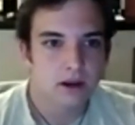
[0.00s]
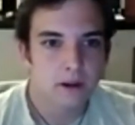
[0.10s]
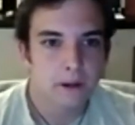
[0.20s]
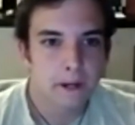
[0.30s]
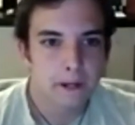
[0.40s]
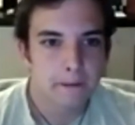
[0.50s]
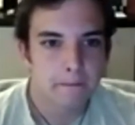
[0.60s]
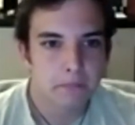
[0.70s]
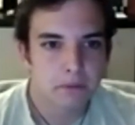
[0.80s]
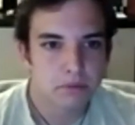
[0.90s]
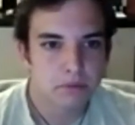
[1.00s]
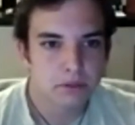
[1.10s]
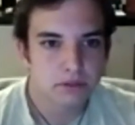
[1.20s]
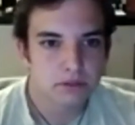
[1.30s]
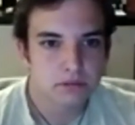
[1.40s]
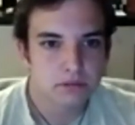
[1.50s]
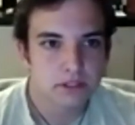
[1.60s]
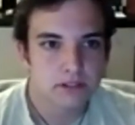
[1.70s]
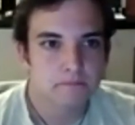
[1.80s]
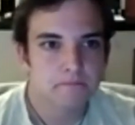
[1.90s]
Right
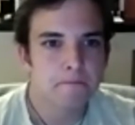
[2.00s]
here.